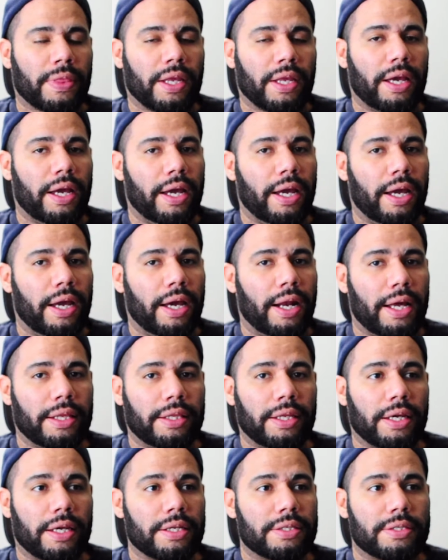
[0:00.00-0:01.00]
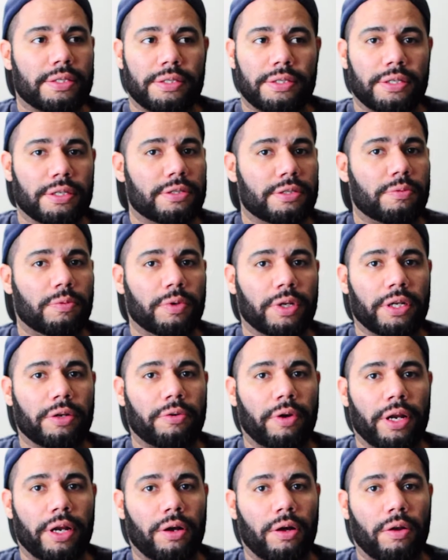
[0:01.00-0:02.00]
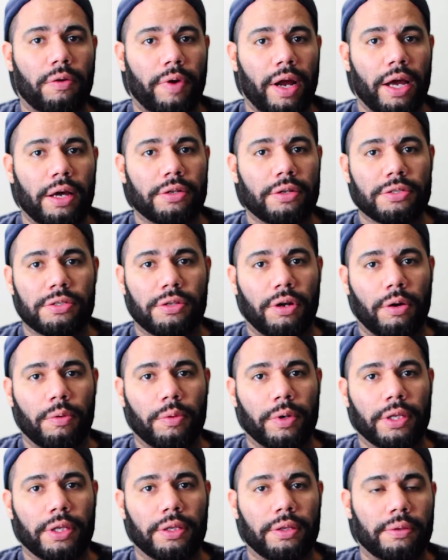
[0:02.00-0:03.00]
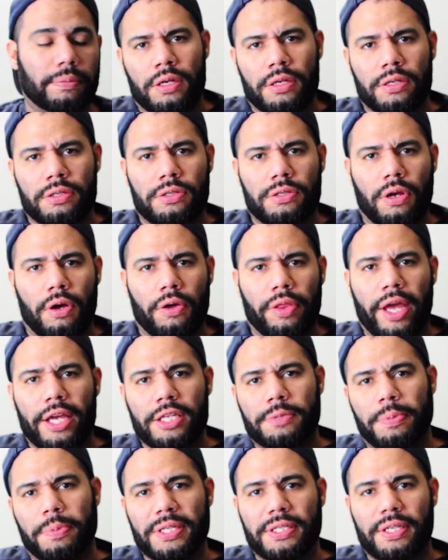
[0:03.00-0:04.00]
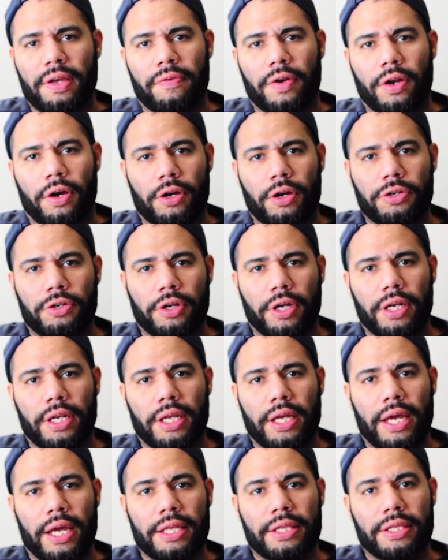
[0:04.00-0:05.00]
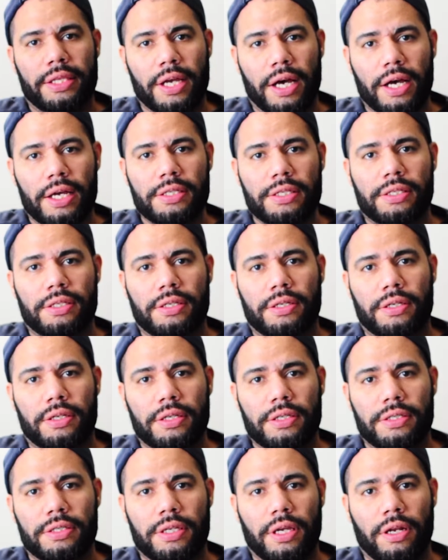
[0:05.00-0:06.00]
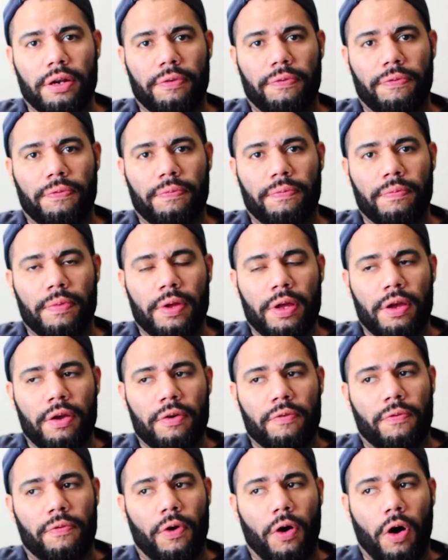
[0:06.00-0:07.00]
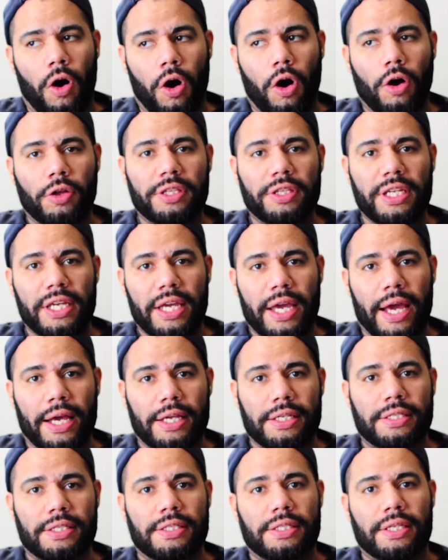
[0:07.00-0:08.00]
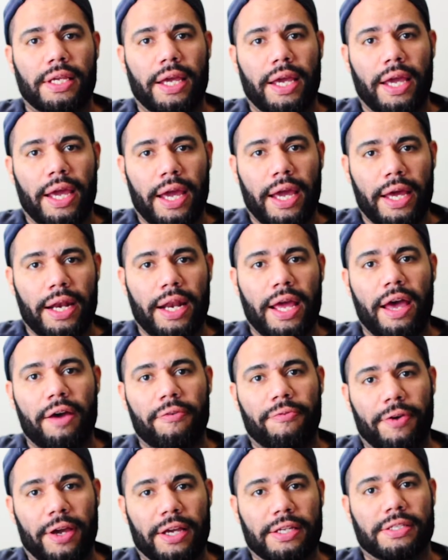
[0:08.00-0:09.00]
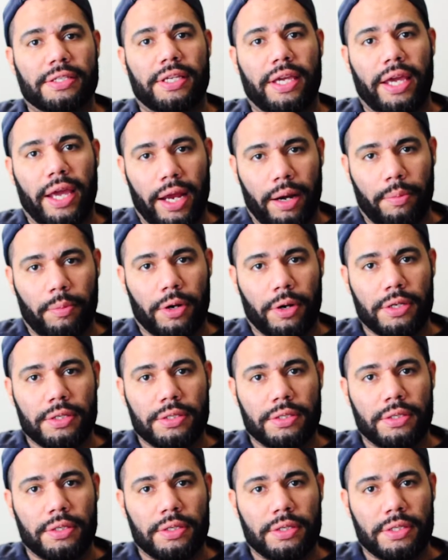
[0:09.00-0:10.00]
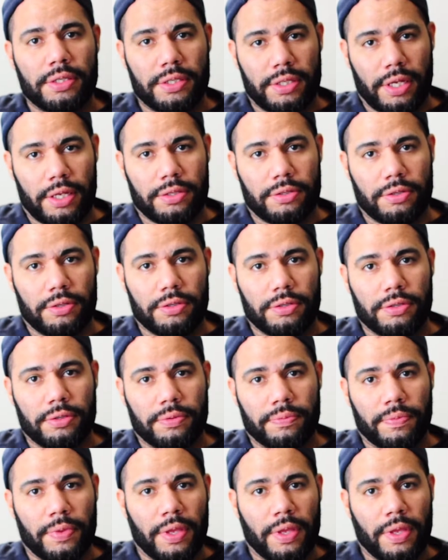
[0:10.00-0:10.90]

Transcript: And I think it's just really great all around to start with. So the SB700, it does consider for all DX and FX cameras sensors.